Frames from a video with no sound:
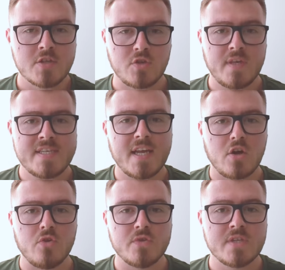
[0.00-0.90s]
So this
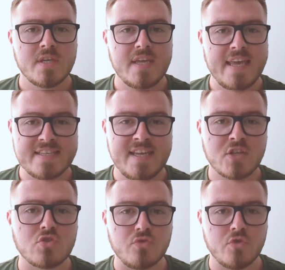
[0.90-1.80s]
includes
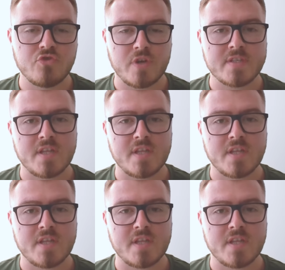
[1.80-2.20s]
essential nutrients